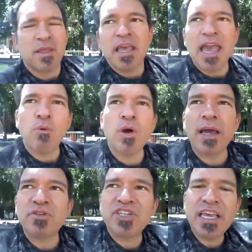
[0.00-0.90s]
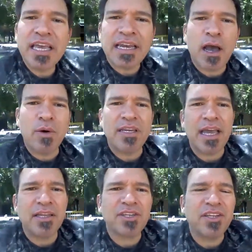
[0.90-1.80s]
and what I'm seeing
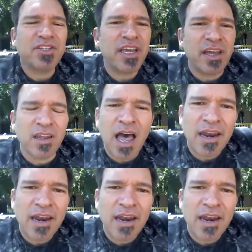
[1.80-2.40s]
nowadays, I see a lot